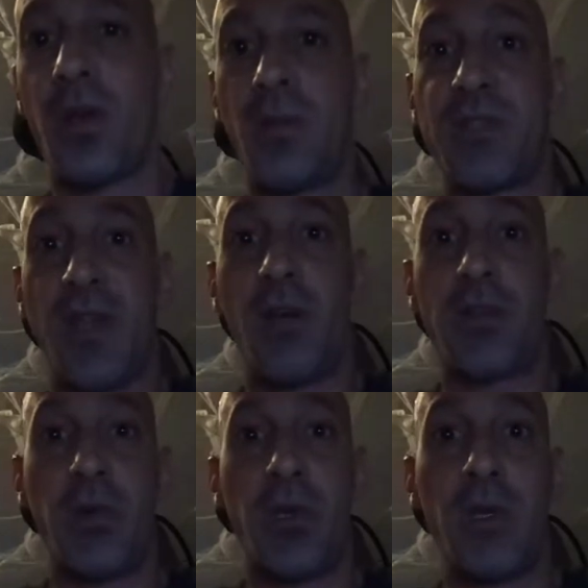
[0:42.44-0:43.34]
it comes down
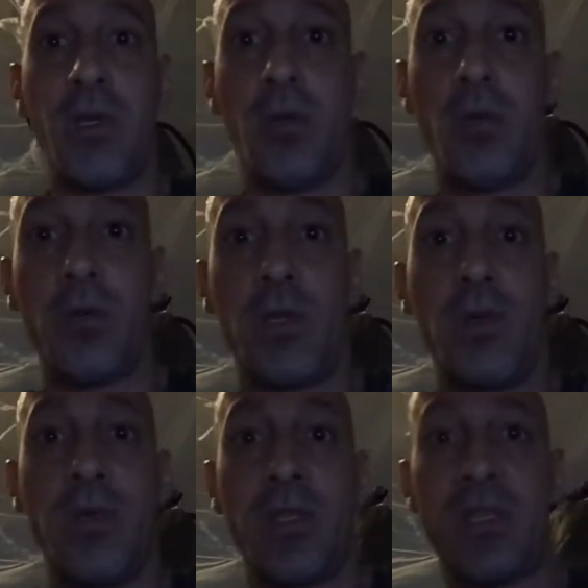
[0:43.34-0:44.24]
to it, you know,
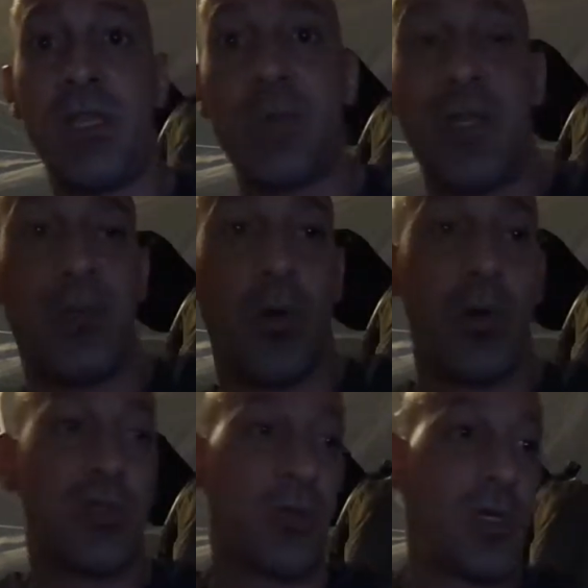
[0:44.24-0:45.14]
you either teach people
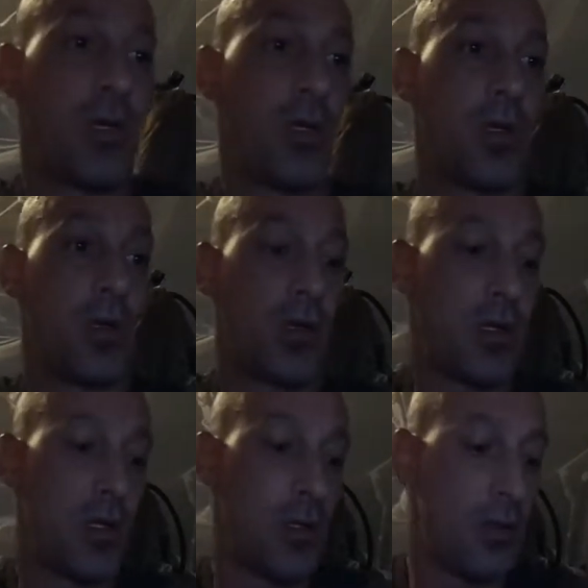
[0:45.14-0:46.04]
what's real or,
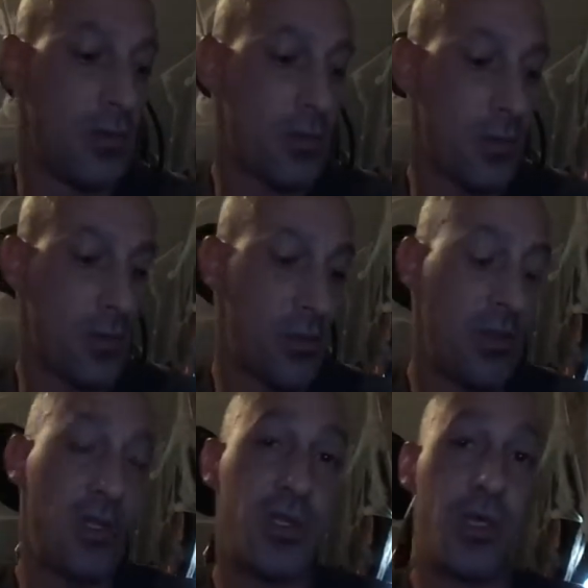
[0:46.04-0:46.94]
you know,
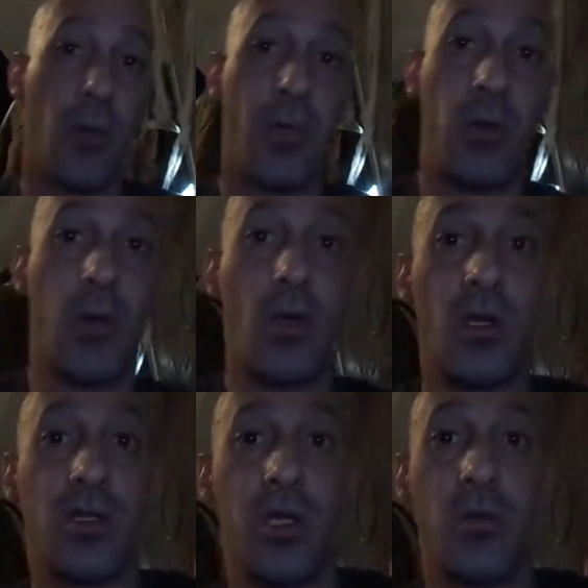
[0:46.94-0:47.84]
you're just jumping around
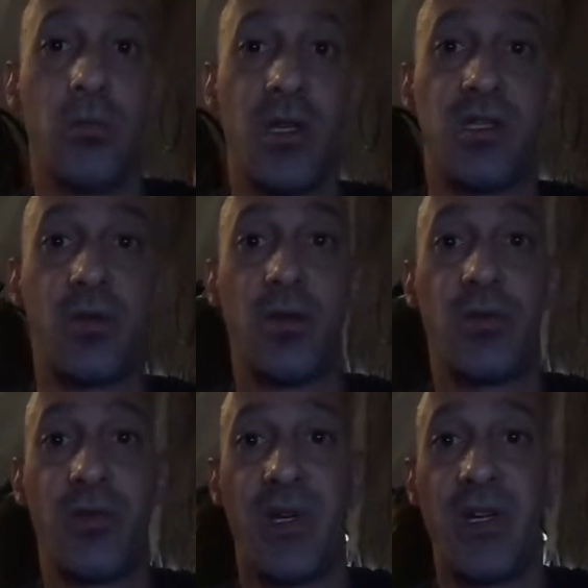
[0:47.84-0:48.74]
in the gym, basically,
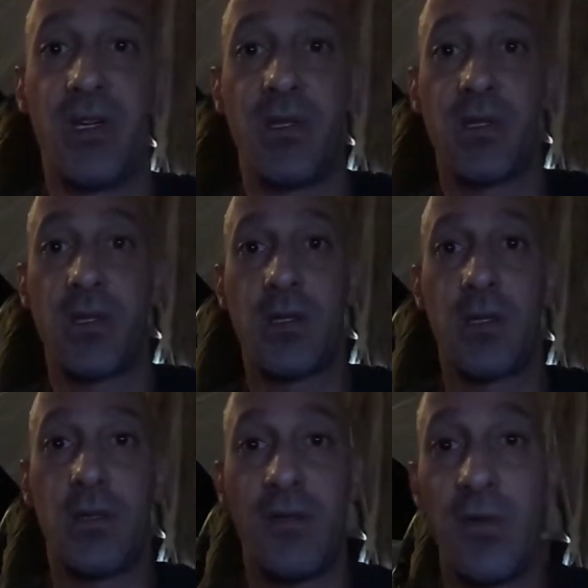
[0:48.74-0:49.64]
is what it is.
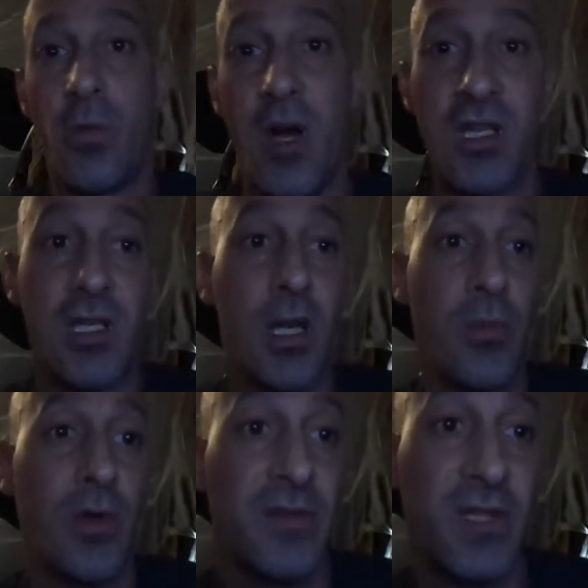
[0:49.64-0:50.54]
And if you watch a
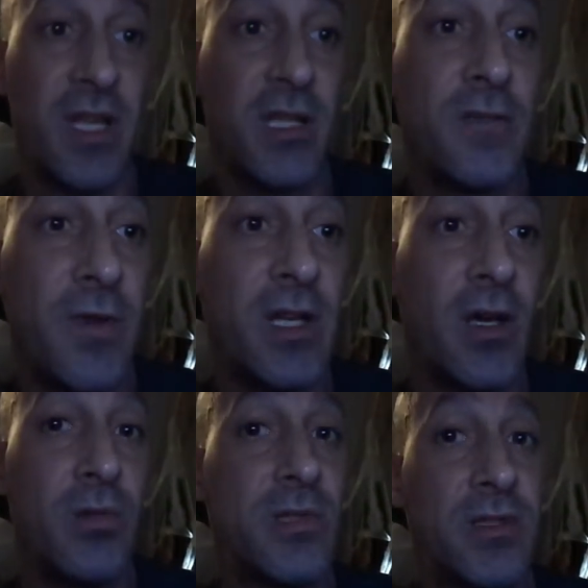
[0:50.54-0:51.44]
couple of his latest
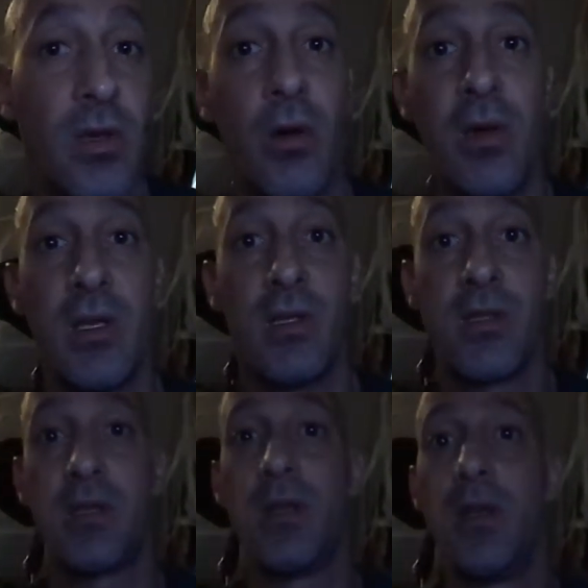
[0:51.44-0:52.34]
videos, that's all it is.